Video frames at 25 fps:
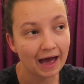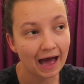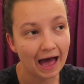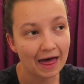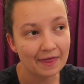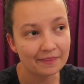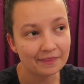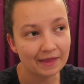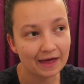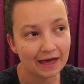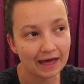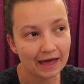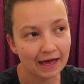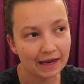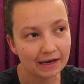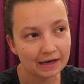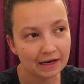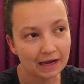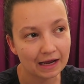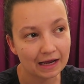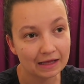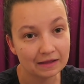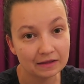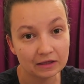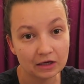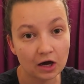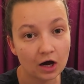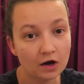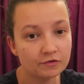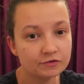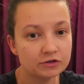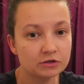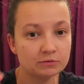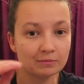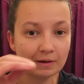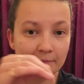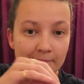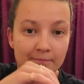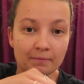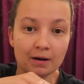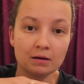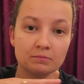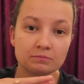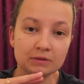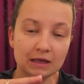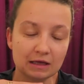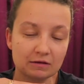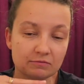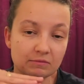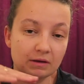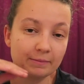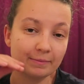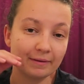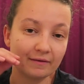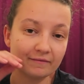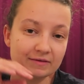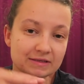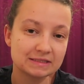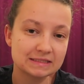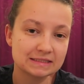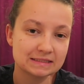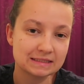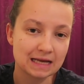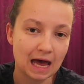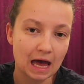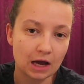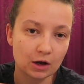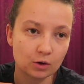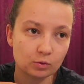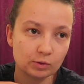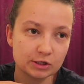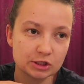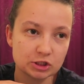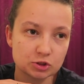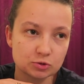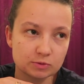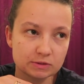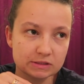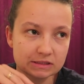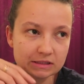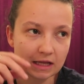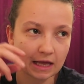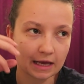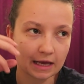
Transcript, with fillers: And then in the afternoon, my mum gave me a bit of a snack, which was